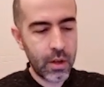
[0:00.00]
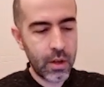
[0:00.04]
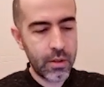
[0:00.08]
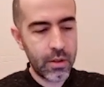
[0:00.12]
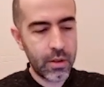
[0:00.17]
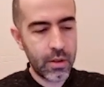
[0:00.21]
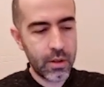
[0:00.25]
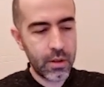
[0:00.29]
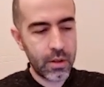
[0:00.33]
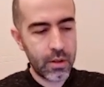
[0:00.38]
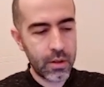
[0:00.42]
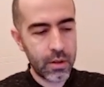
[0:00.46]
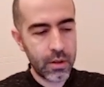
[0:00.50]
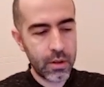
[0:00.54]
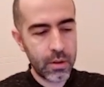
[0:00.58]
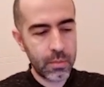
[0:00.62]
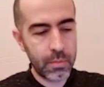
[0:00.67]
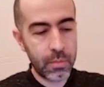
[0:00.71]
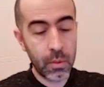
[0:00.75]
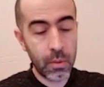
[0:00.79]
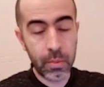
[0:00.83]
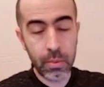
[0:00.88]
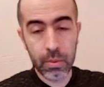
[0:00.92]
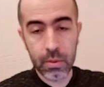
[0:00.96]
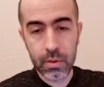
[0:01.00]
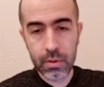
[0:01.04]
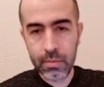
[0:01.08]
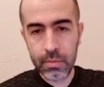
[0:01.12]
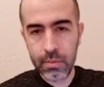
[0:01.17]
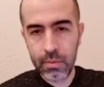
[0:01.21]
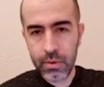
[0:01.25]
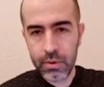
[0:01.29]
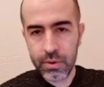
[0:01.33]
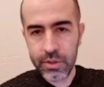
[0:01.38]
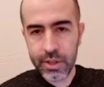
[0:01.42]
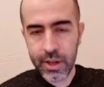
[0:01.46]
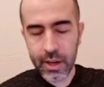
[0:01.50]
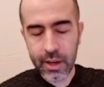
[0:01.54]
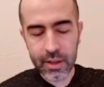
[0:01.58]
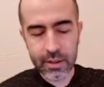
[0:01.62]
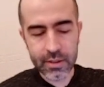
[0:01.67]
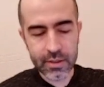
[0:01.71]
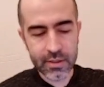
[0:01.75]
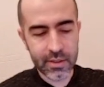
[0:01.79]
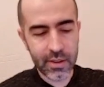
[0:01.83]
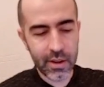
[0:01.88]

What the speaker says: the popular blockchains.